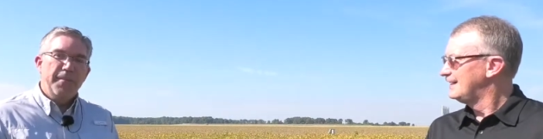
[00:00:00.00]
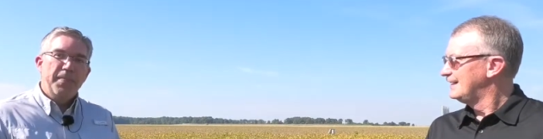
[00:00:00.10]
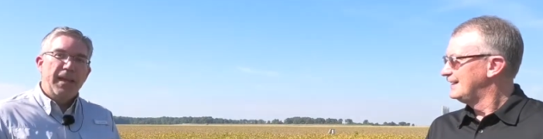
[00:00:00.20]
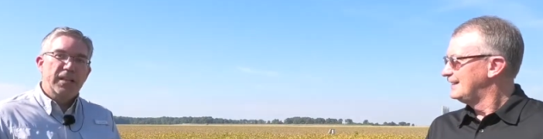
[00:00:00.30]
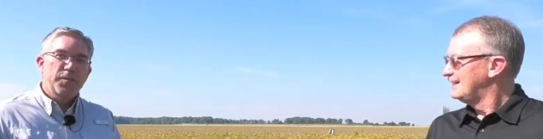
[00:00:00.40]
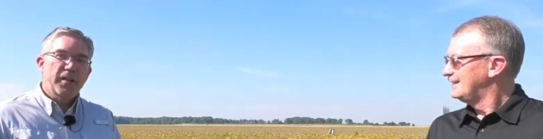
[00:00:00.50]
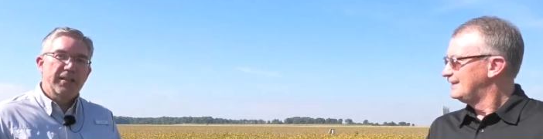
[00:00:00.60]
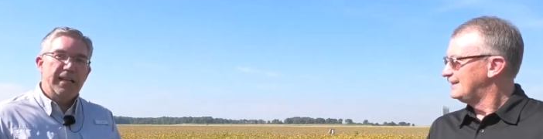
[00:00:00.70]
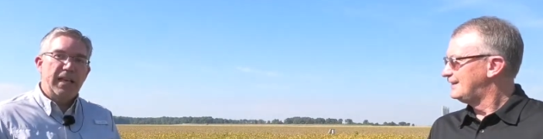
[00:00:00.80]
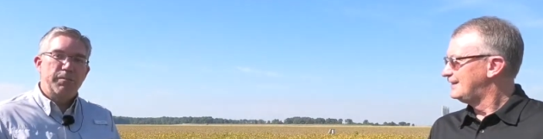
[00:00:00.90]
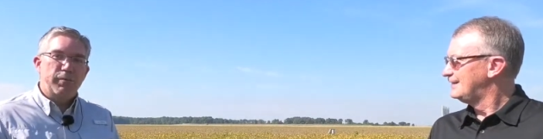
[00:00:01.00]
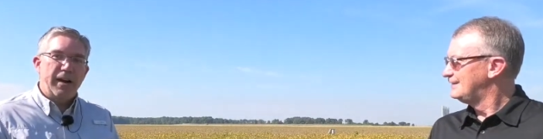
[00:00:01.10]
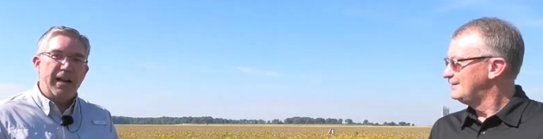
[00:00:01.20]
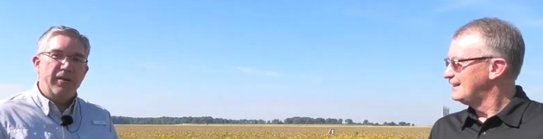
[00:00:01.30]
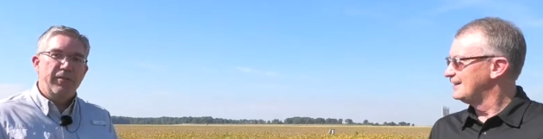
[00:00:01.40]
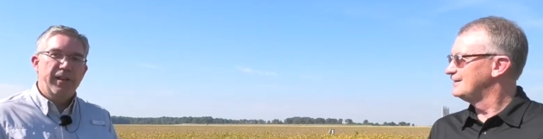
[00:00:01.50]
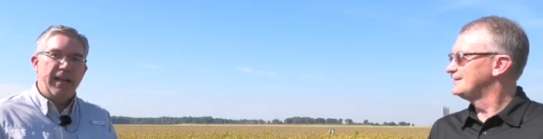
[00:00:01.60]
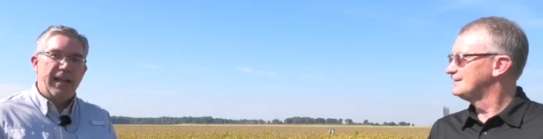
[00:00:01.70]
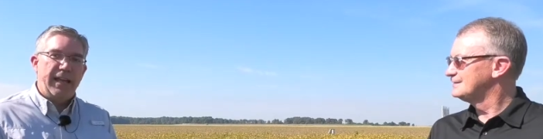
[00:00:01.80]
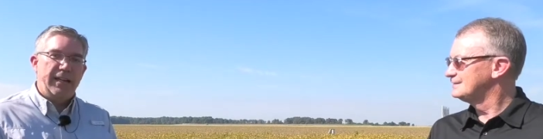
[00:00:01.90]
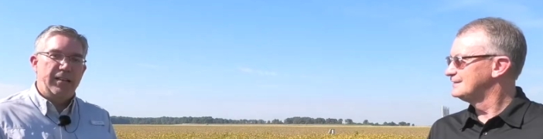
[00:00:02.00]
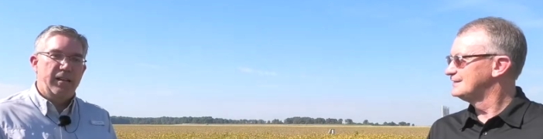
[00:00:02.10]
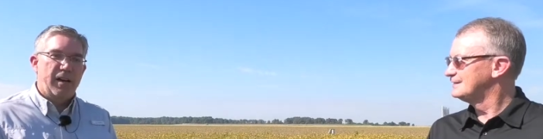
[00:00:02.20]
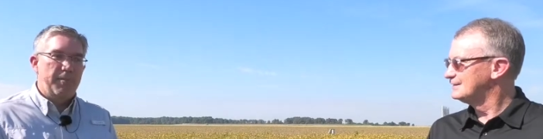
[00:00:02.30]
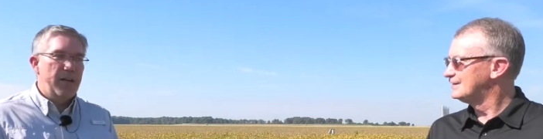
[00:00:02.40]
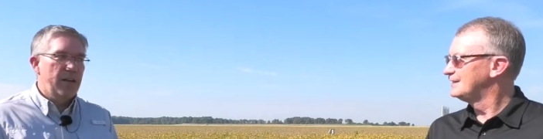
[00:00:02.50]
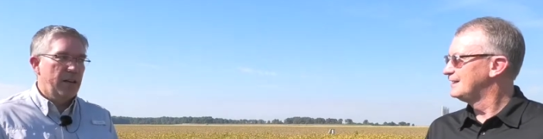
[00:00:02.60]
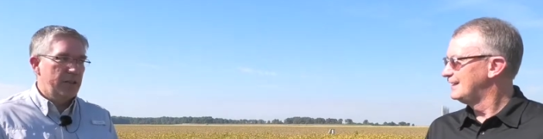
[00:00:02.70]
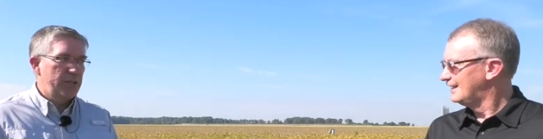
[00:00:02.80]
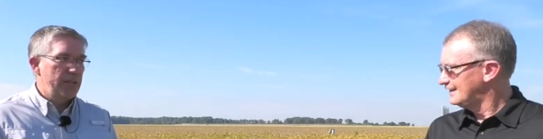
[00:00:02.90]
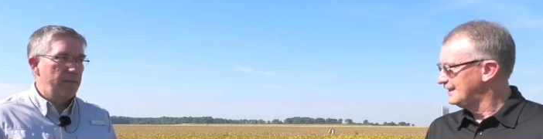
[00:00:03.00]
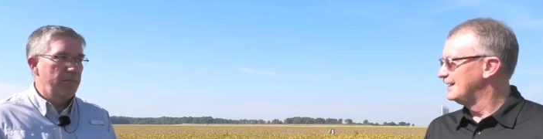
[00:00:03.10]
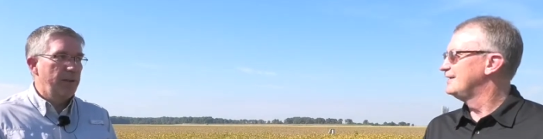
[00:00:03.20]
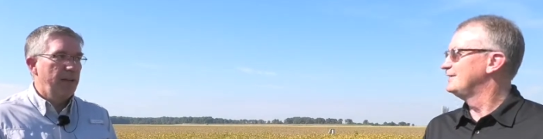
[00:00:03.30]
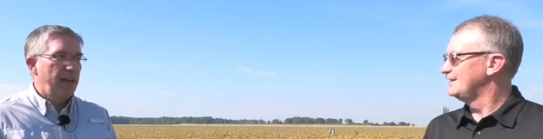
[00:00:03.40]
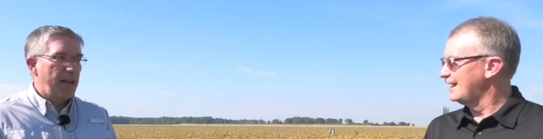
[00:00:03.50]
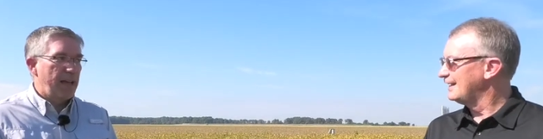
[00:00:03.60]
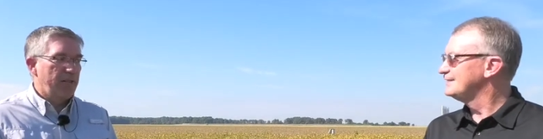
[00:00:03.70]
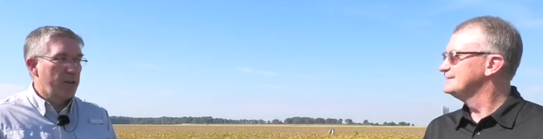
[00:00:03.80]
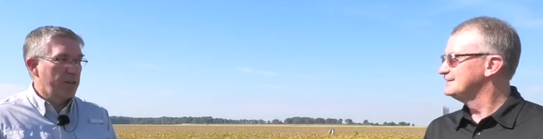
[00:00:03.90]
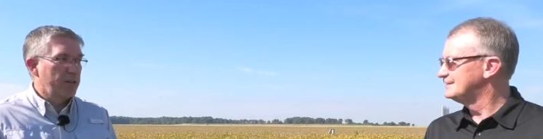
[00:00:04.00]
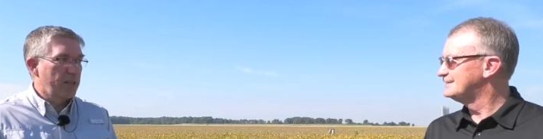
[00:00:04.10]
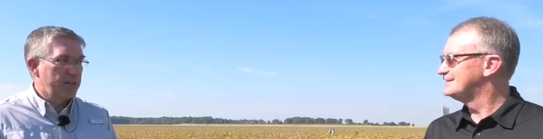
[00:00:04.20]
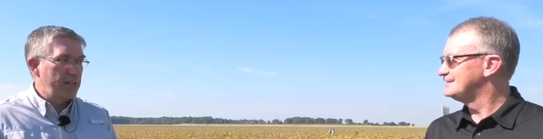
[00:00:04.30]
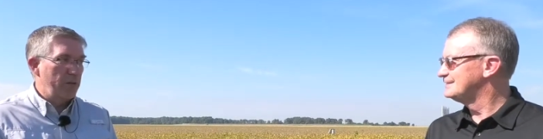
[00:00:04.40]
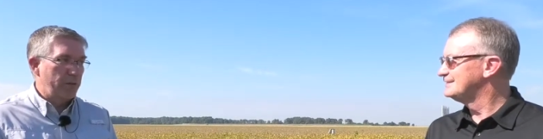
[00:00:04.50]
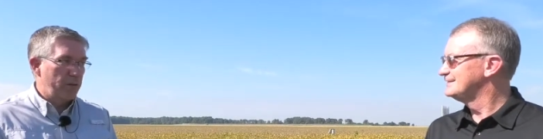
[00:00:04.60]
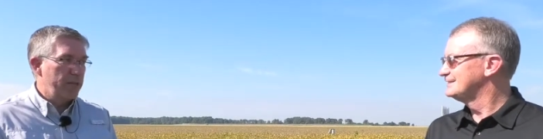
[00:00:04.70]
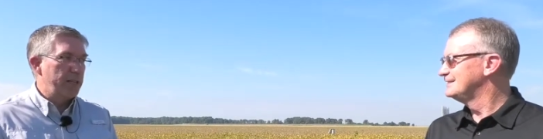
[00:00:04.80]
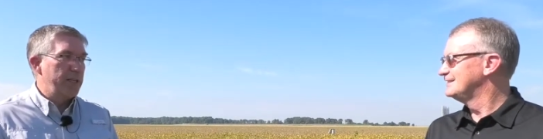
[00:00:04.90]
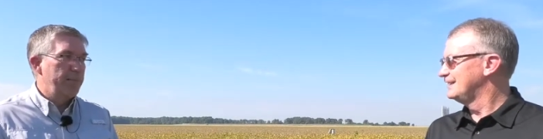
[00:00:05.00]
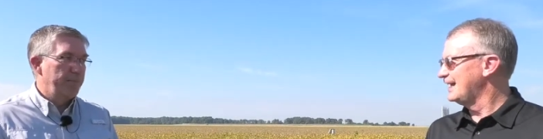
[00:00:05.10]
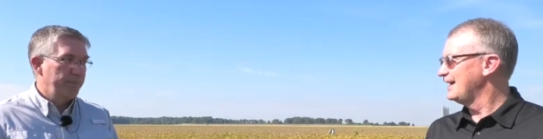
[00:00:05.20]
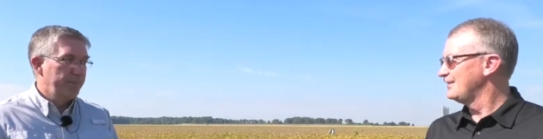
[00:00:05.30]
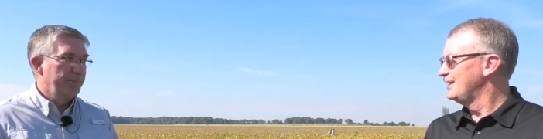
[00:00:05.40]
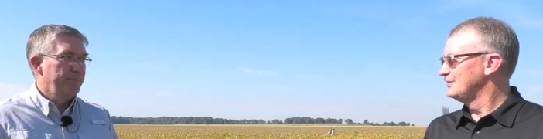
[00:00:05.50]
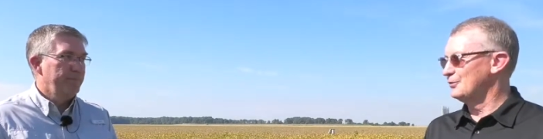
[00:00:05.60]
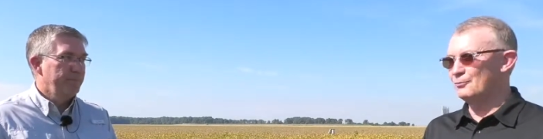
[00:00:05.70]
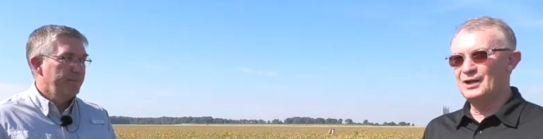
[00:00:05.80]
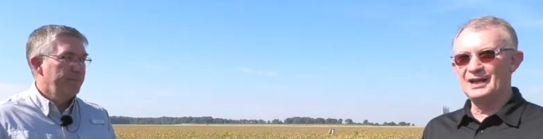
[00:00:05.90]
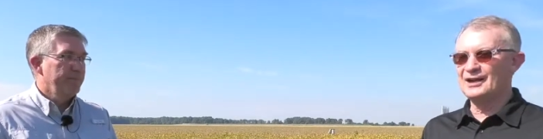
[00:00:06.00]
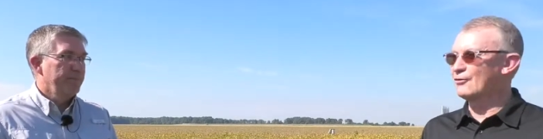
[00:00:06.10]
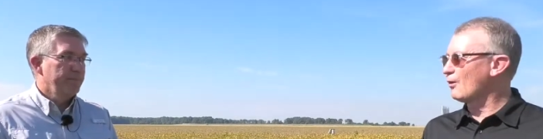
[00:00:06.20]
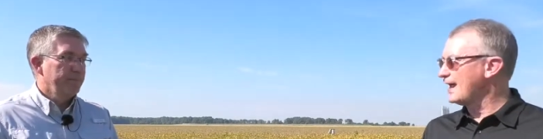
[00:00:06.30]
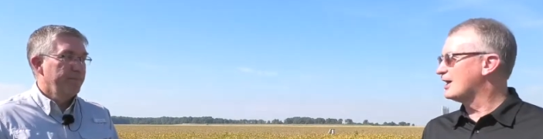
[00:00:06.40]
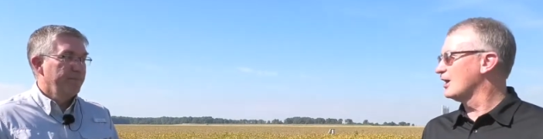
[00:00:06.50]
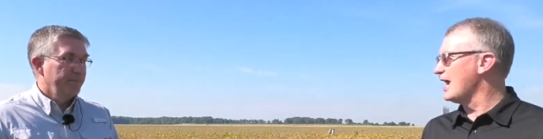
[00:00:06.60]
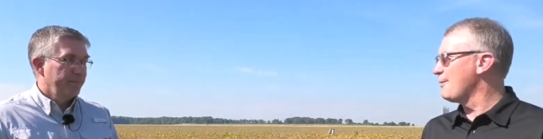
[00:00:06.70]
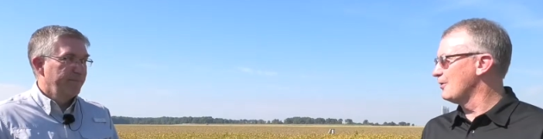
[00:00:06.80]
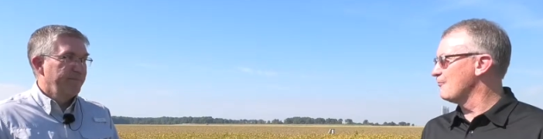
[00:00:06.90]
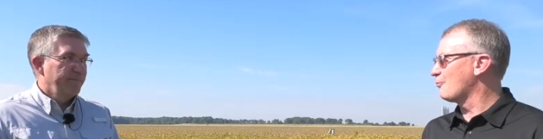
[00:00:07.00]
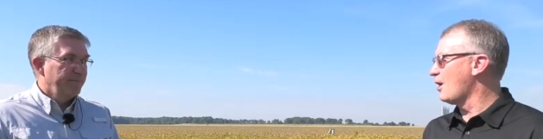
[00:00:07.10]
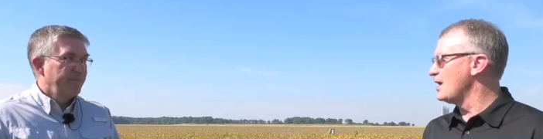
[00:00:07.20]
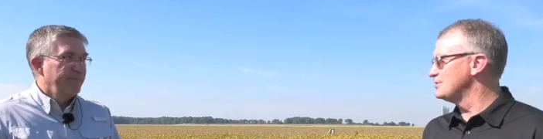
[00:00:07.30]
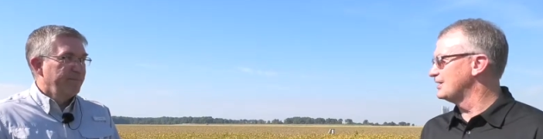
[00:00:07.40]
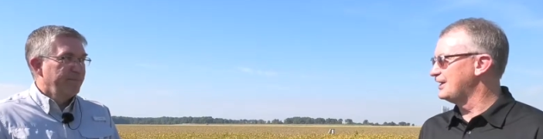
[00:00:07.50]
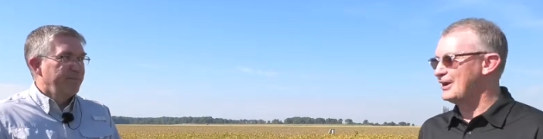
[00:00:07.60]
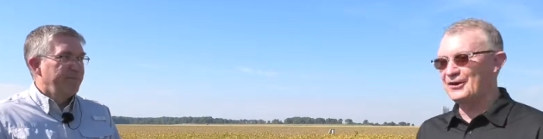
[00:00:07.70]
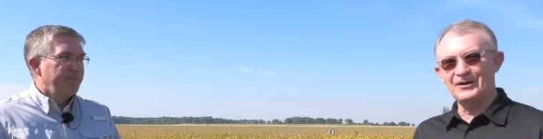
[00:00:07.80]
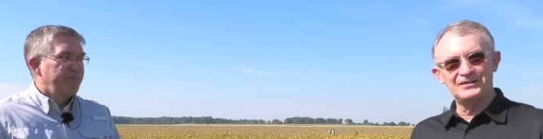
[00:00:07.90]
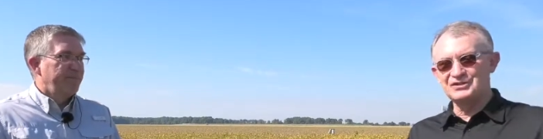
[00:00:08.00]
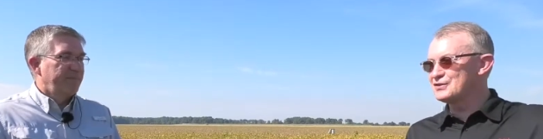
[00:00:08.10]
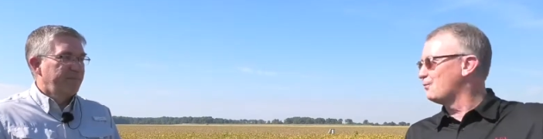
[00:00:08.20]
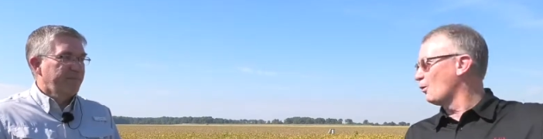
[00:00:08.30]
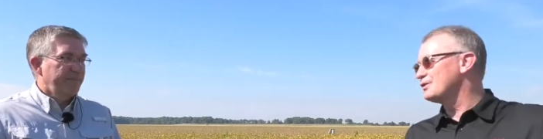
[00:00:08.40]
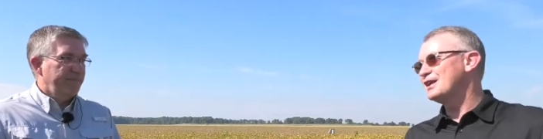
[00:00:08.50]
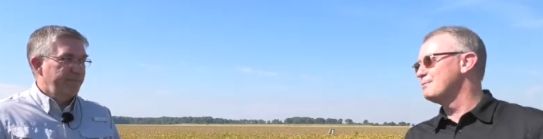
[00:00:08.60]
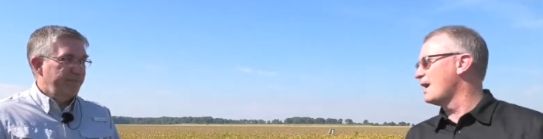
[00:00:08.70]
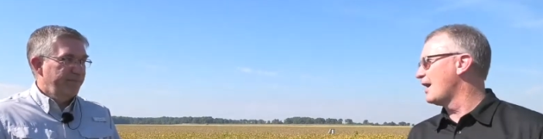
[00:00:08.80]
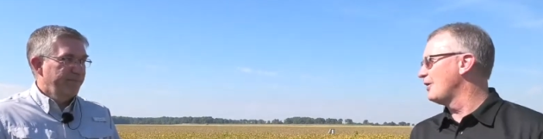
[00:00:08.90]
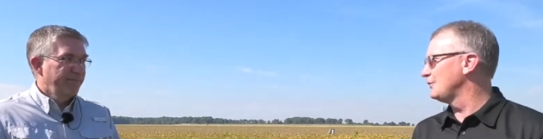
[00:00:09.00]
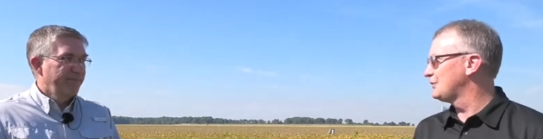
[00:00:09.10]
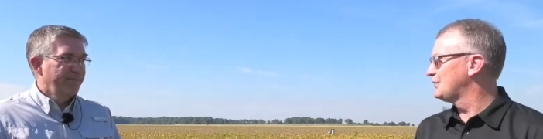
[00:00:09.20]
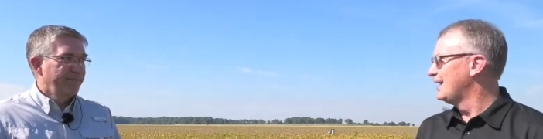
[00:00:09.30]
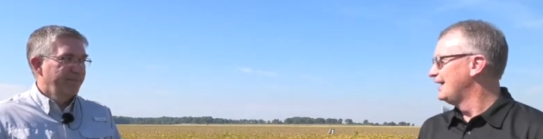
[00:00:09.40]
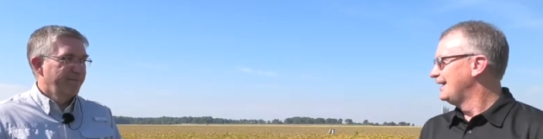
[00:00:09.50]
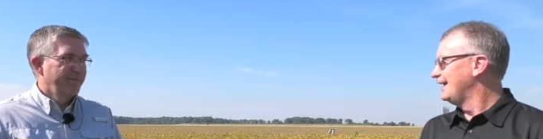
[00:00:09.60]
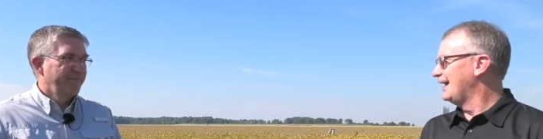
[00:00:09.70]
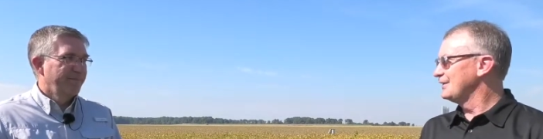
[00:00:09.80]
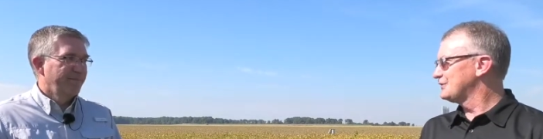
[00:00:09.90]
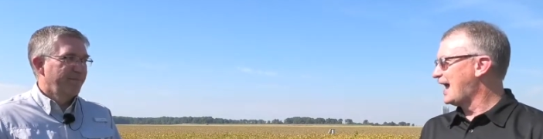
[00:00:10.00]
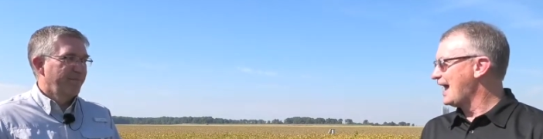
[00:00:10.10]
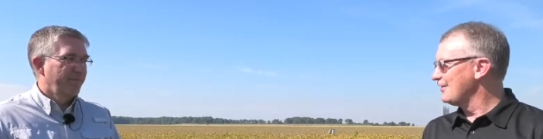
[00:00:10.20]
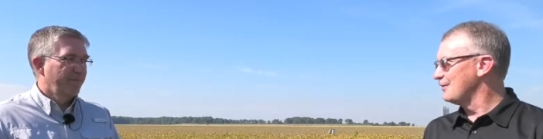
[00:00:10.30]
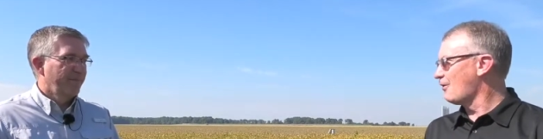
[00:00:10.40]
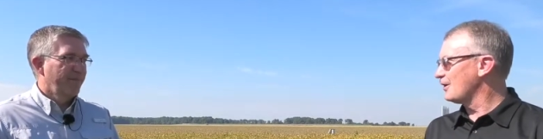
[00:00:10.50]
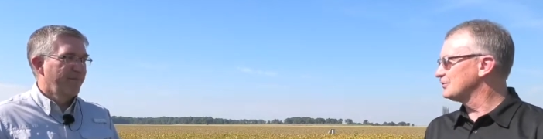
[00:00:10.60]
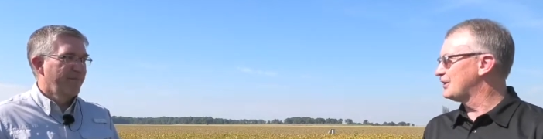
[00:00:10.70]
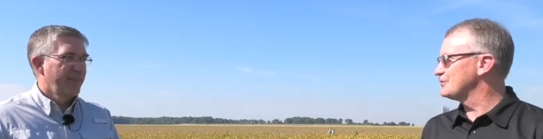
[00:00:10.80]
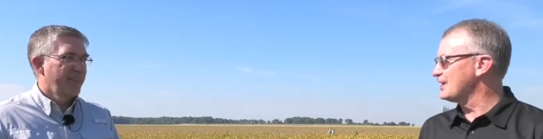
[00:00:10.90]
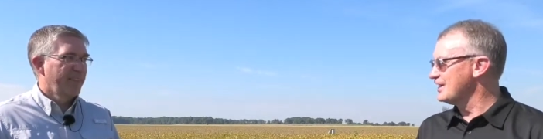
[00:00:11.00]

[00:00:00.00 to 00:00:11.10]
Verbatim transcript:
Speaker 1: as well as Ed Brown and Ahmed Hashem at Arkansas State University. Yeah.
Speaker 2: So really a great collaborative project here, and just 14 miles south of Arkansas State